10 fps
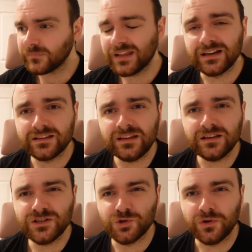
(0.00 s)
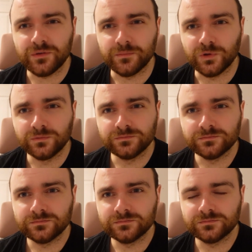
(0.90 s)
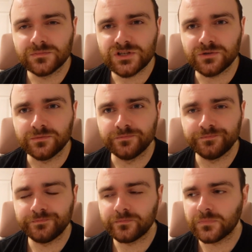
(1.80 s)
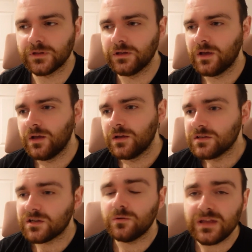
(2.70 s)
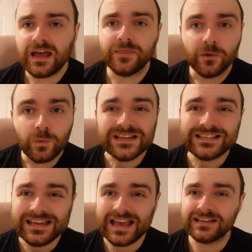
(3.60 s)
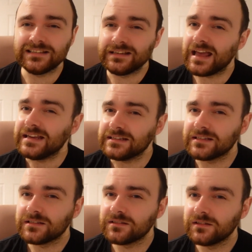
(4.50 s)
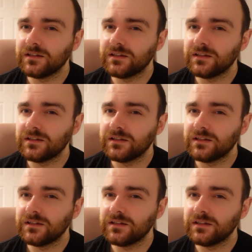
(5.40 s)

And I think you'd enjoy them more, too. So yeah, the whiskey gets an eight.